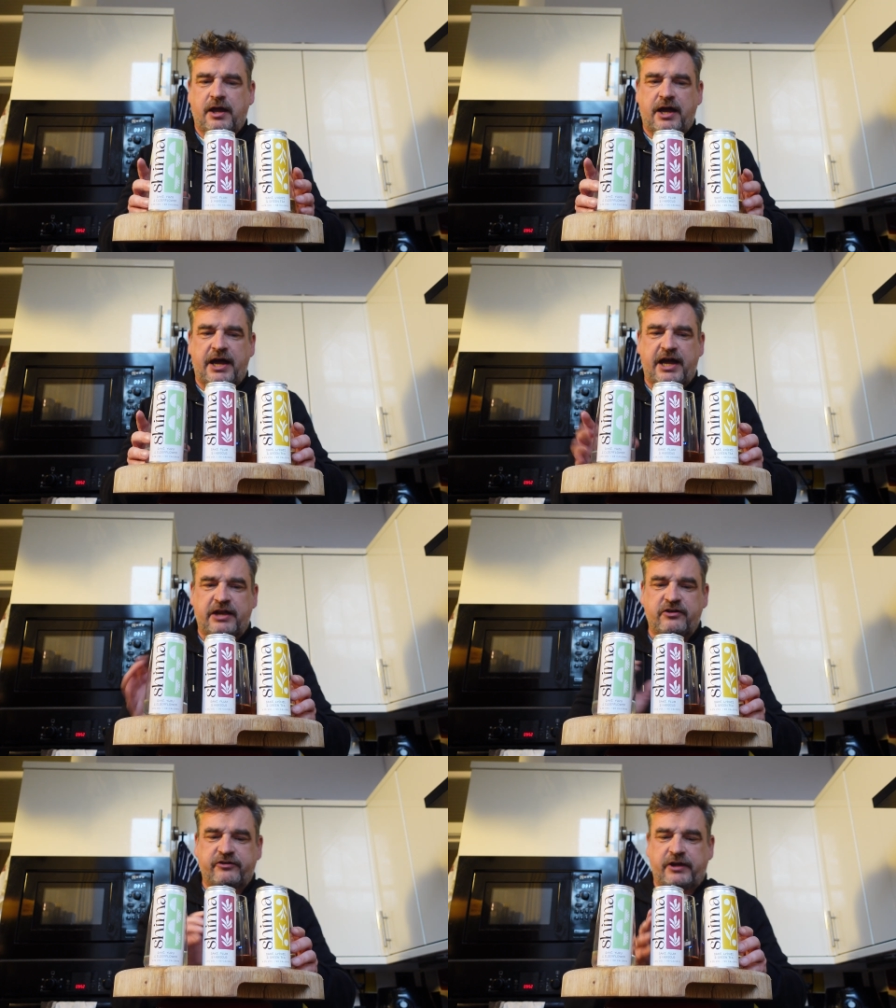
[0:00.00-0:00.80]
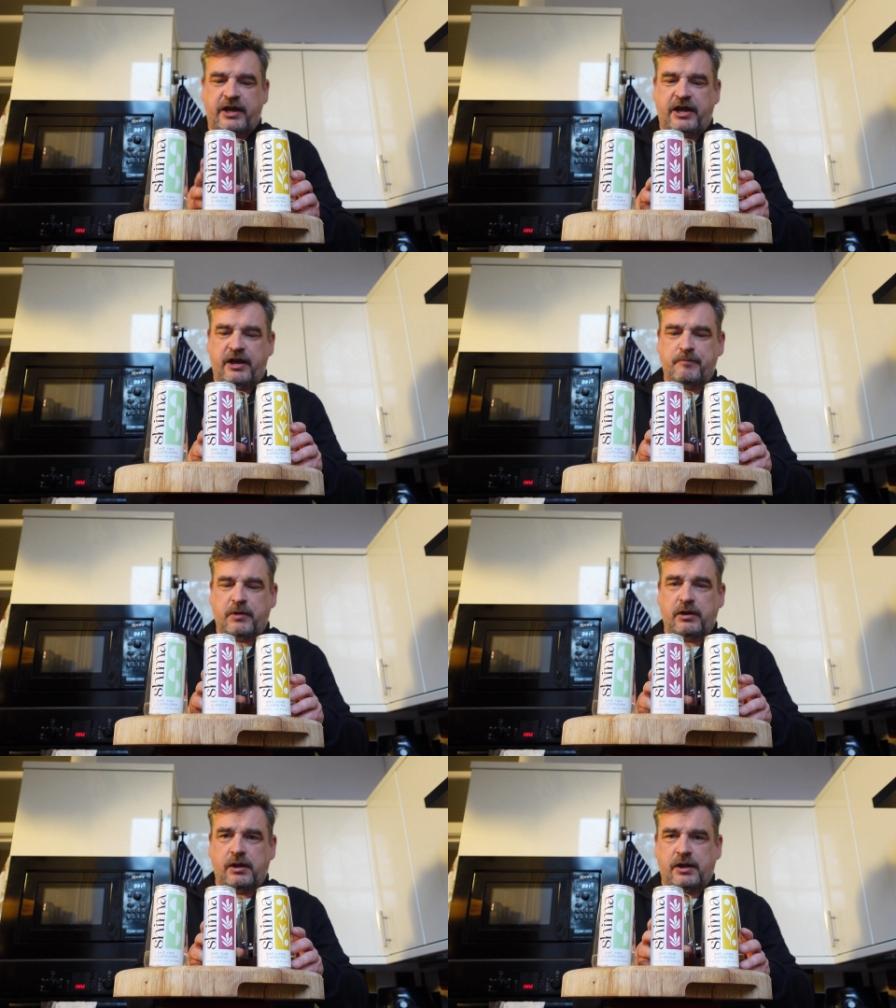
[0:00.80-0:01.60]
And
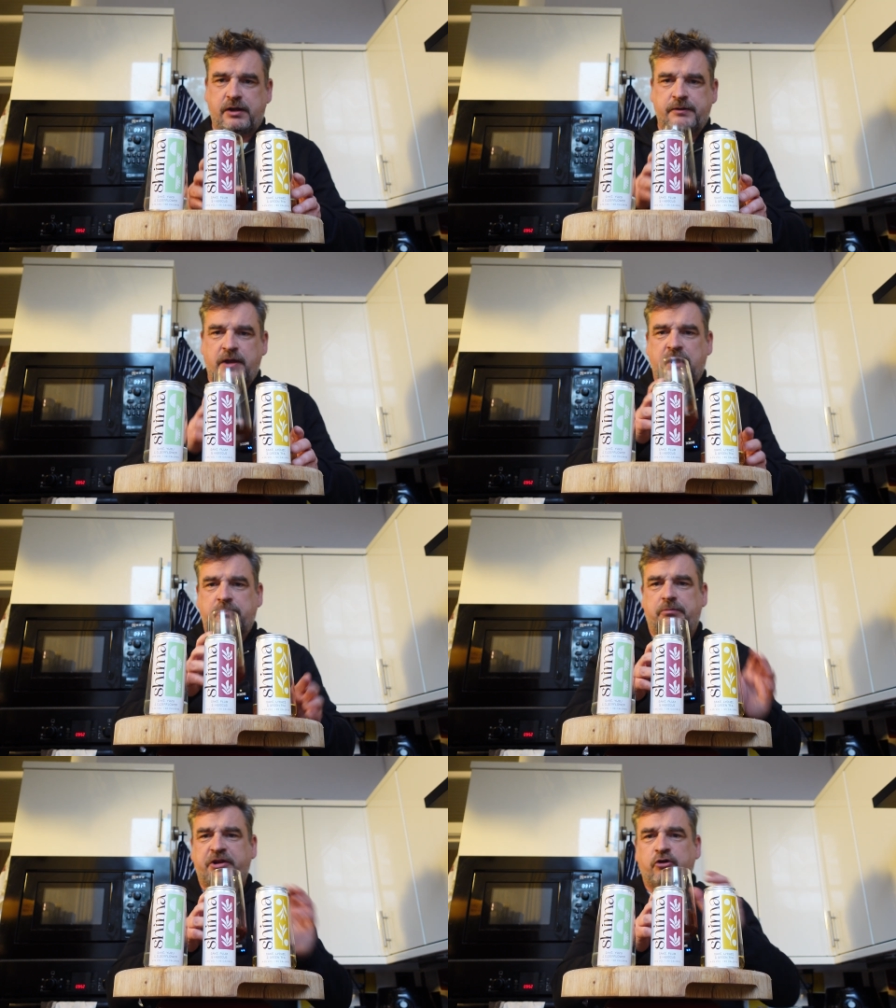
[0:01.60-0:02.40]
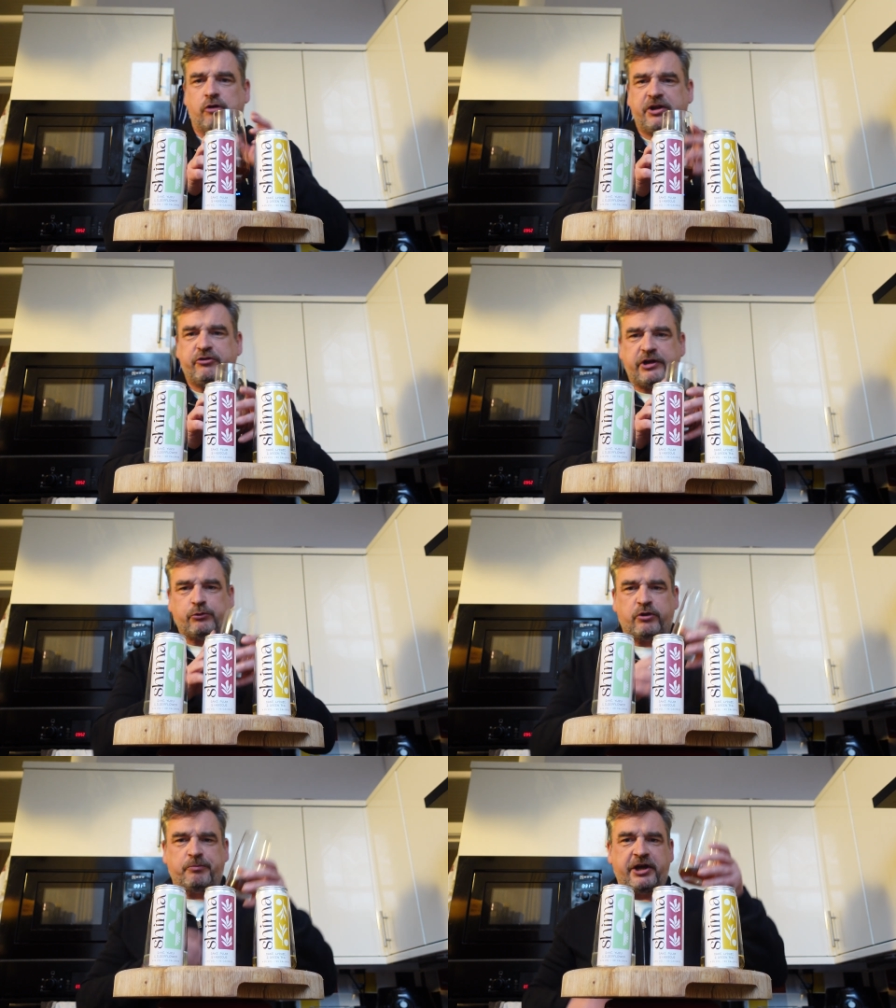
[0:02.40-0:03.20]
probably normally I drink
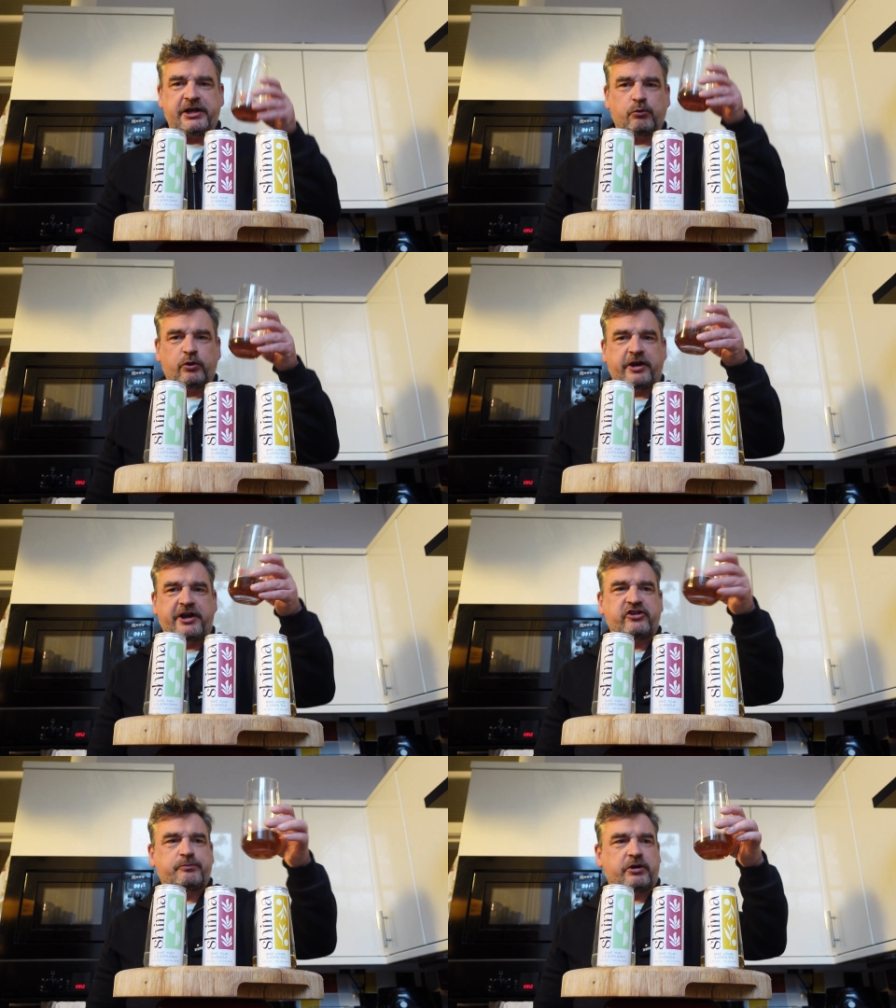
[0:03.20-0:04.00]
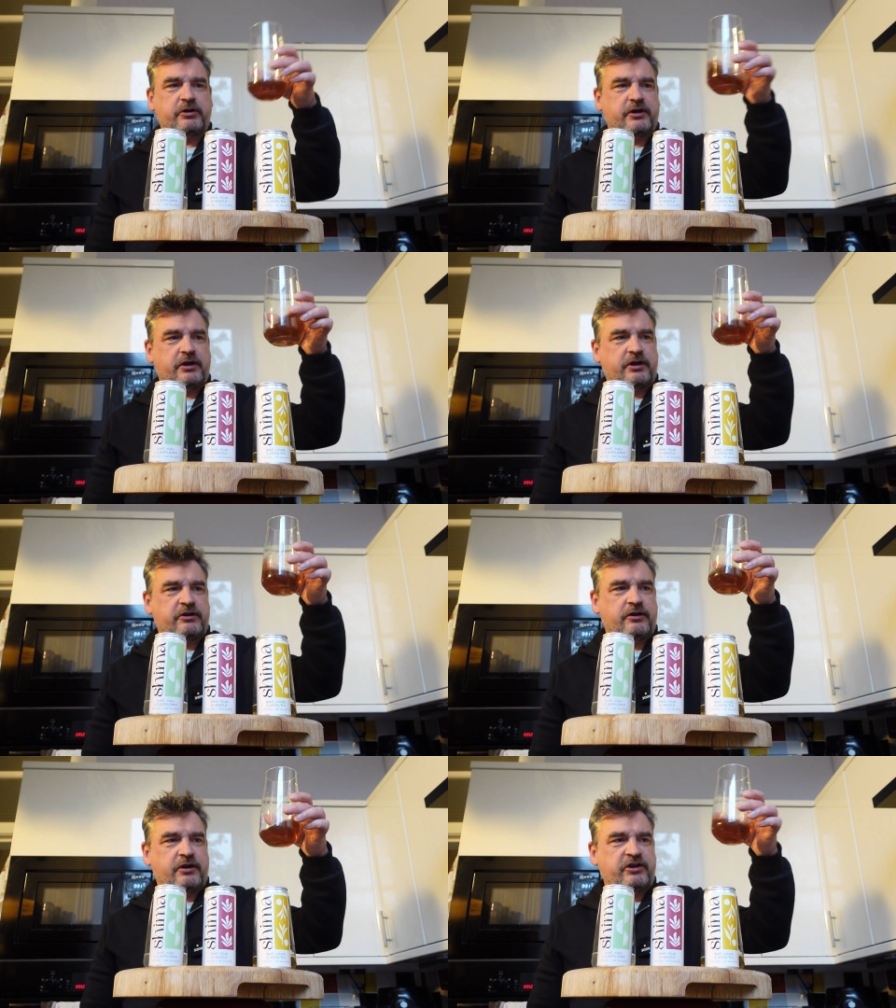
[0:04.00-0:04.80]
with ice, but
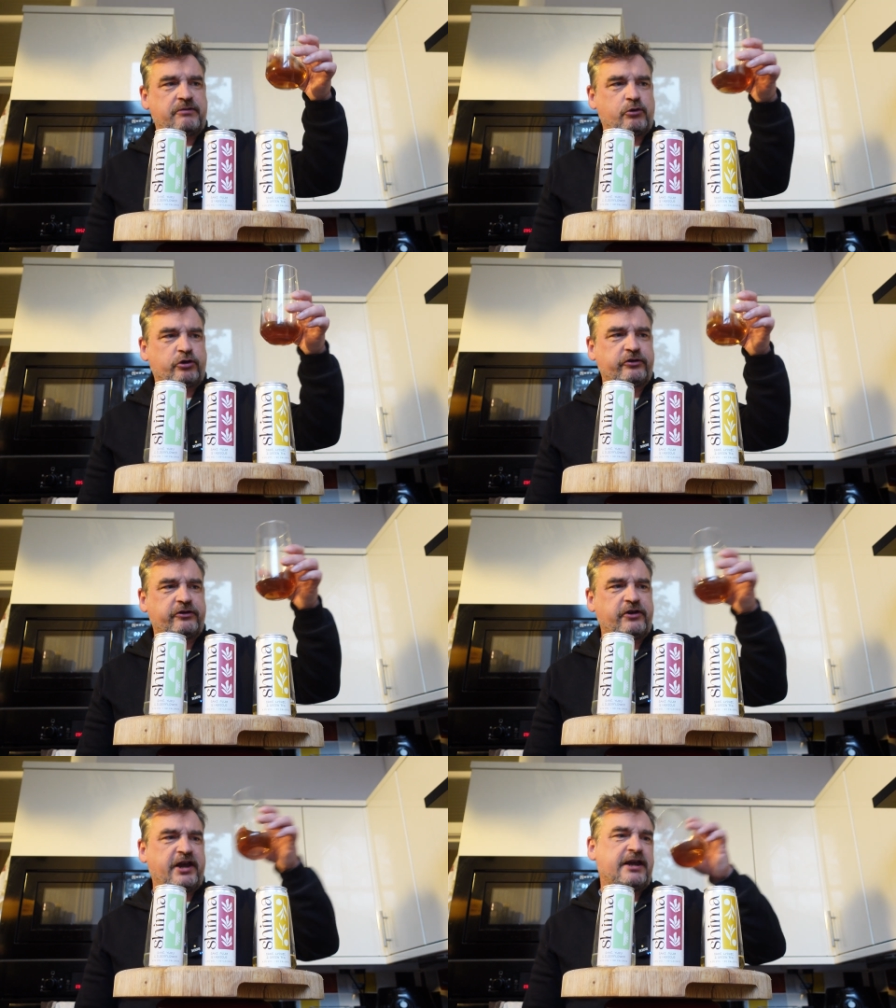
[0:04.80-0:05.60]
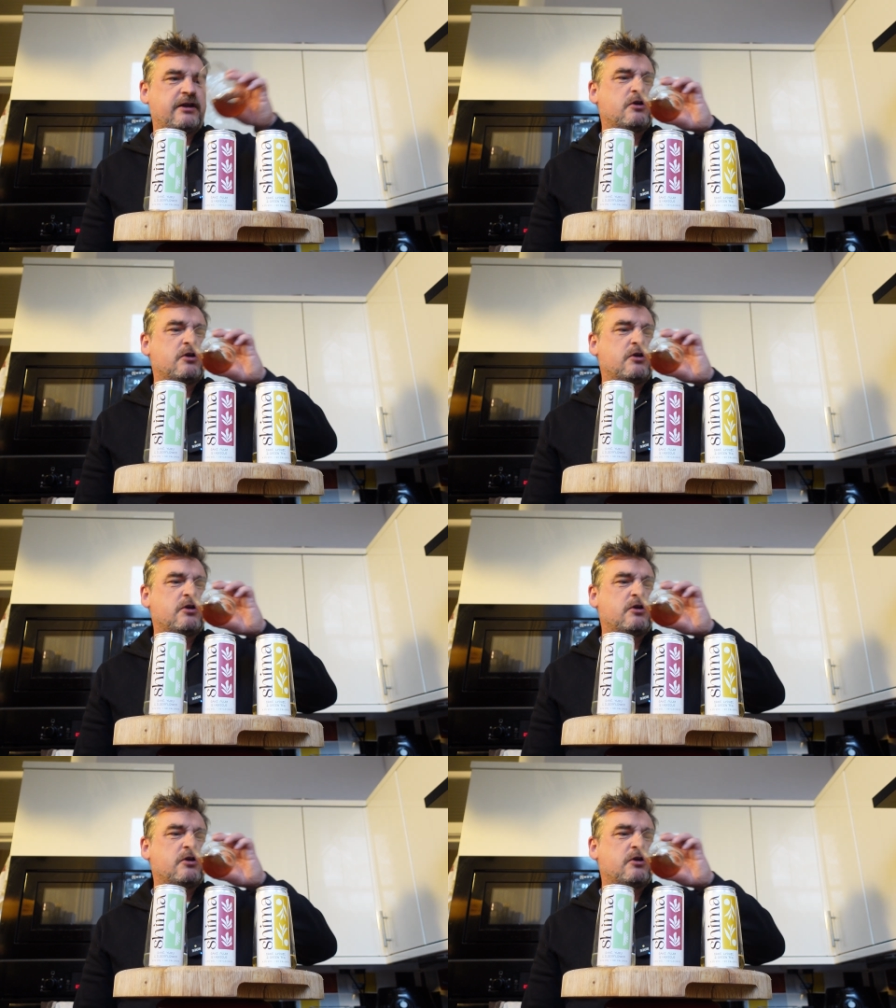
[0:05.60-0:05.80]
I didn't bother today.